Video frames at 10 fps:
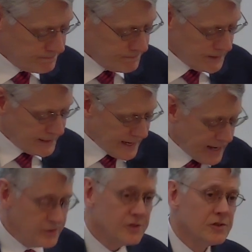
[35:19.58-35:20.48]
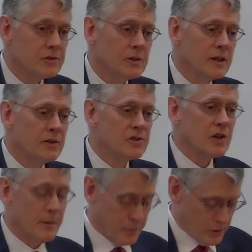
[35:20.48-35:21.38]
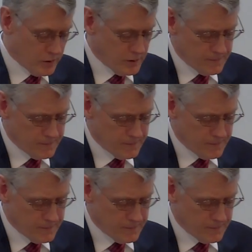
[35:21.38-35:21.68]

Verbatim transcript: And as in the supper,